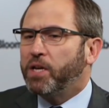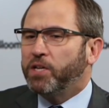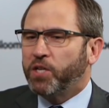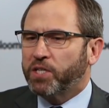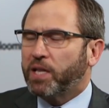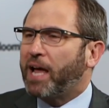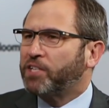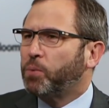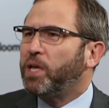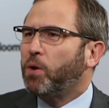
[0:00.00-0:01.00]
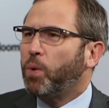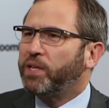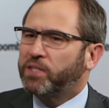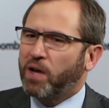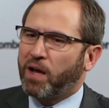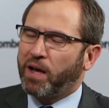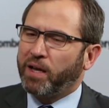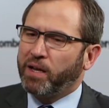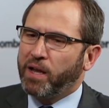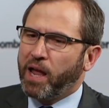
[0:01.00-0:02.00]
Just last week, we
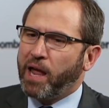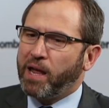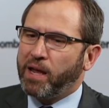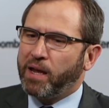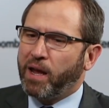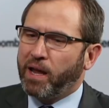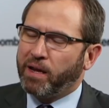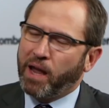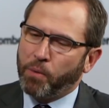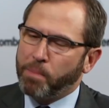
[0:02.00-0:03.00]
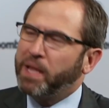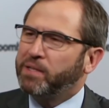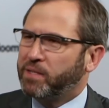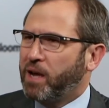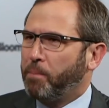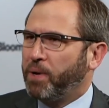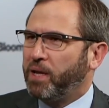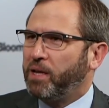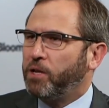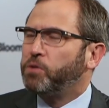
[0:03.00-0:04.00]
saw a remittance
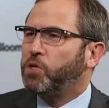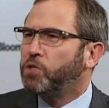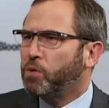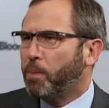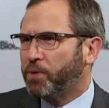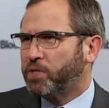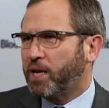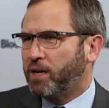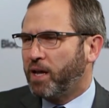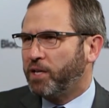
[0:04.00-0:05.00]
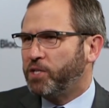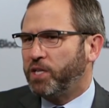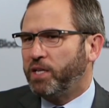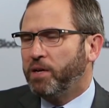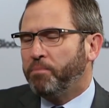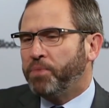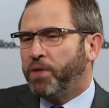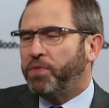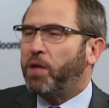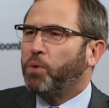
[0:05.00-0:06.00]
company who's using Ripple's technology. They